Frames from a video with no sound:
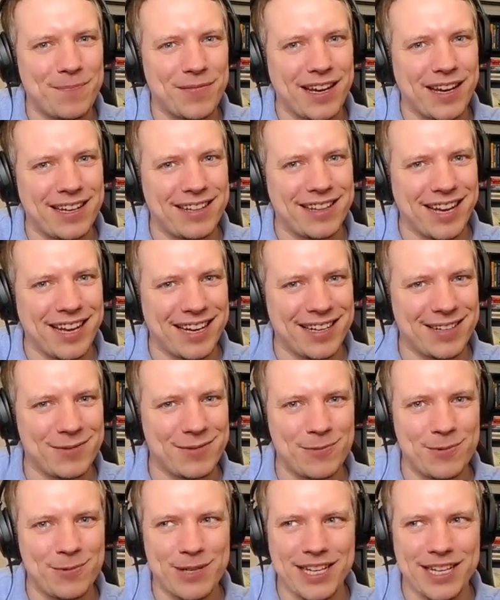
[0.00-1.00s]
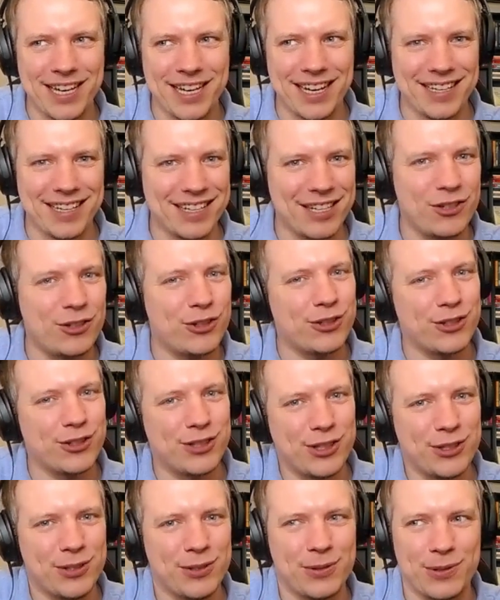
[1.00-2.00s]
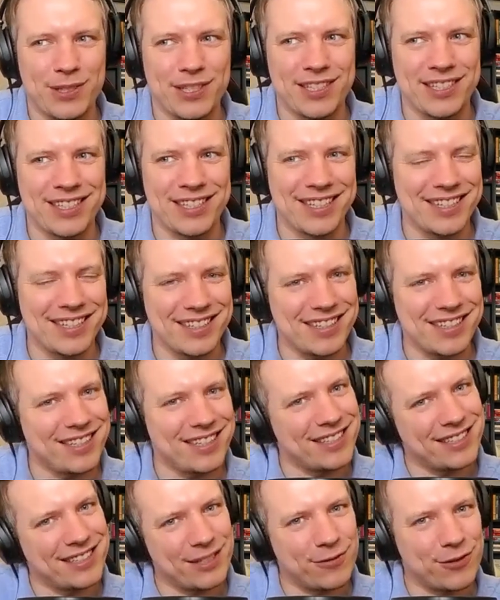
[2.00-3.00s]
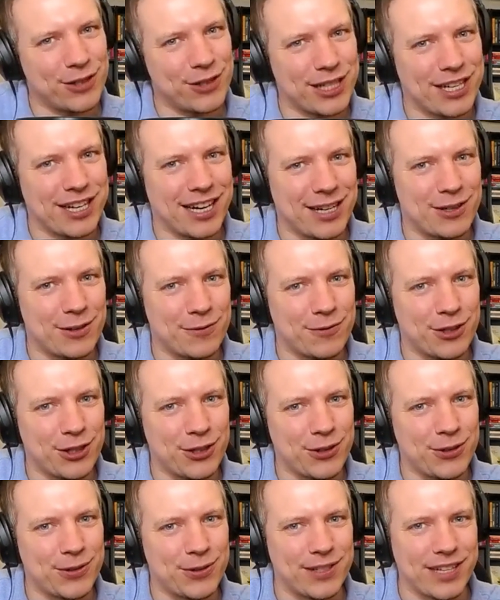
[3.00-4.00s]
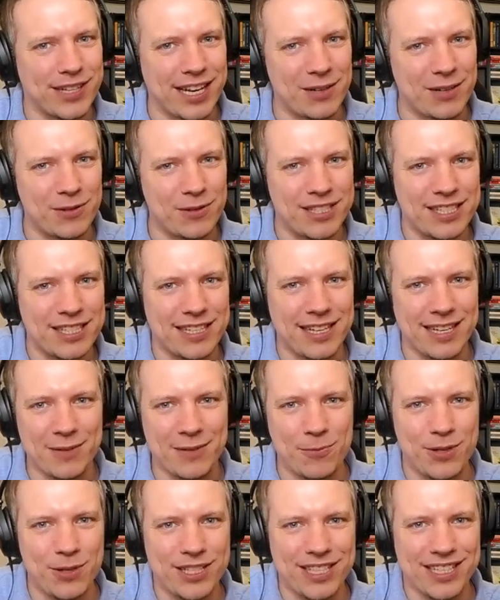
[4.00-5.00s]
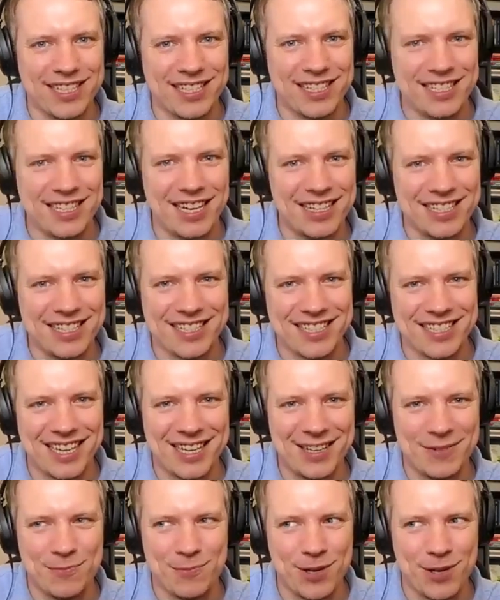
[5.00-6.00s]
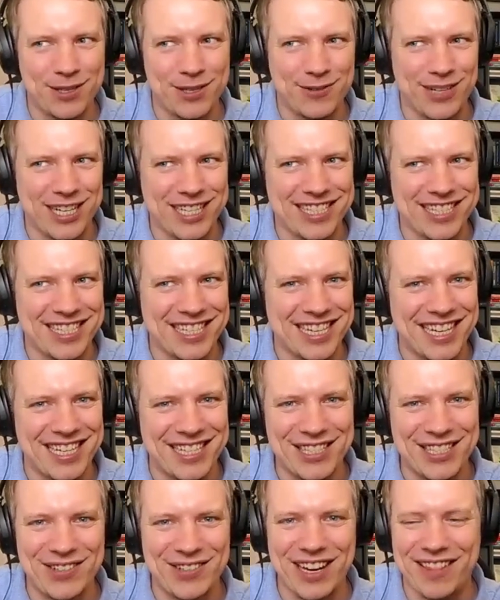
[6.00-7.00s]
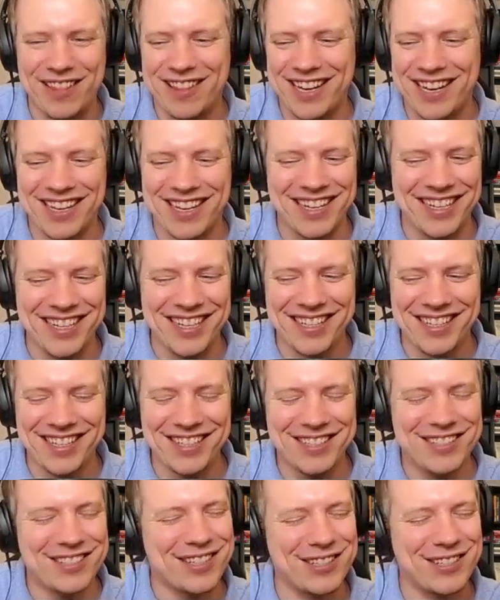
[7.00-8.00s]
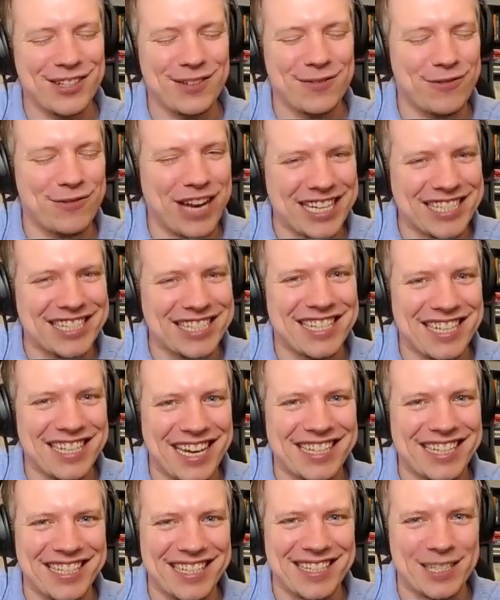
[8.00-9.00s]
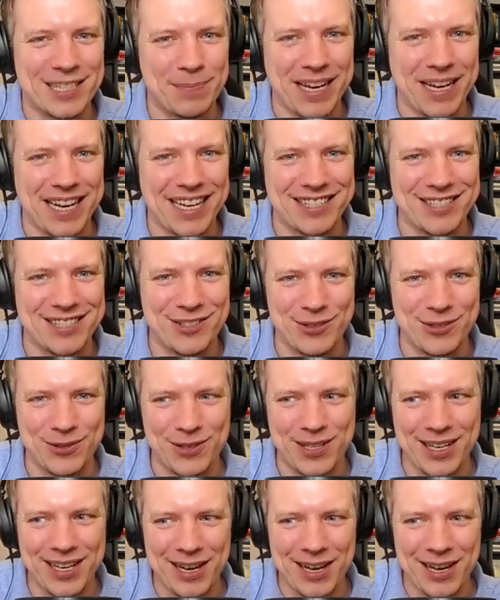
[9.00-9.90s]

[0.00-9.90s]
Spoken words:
And then we can introduce a different kind of tune and see what it does and what resonates. So I think it's such a fascinating space to